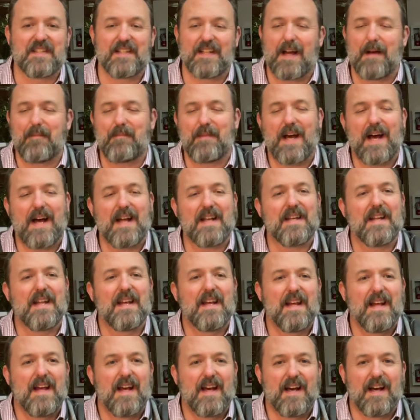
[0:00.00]
And I'm not
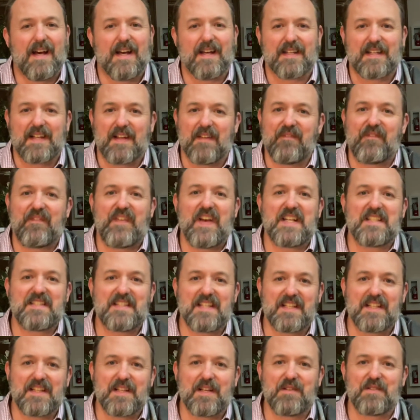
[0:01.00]

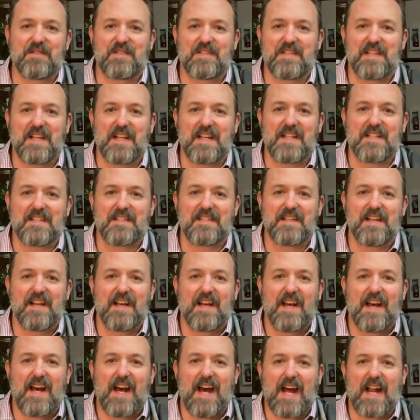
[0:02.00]
confessing those sins
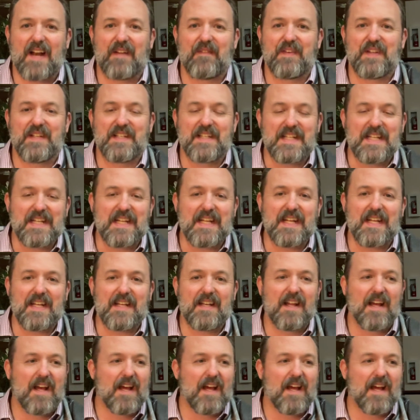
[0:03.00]
out of a need